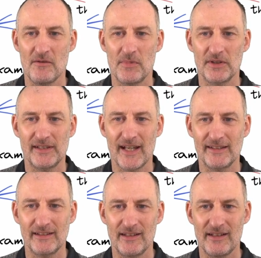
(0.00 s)
but
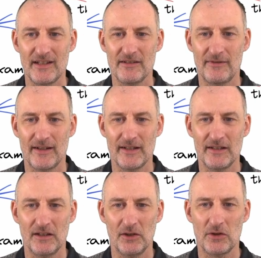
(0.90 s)
then if
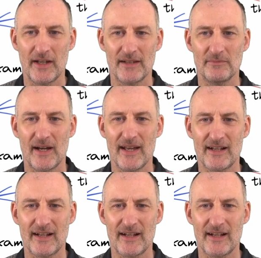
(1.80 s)
I look at my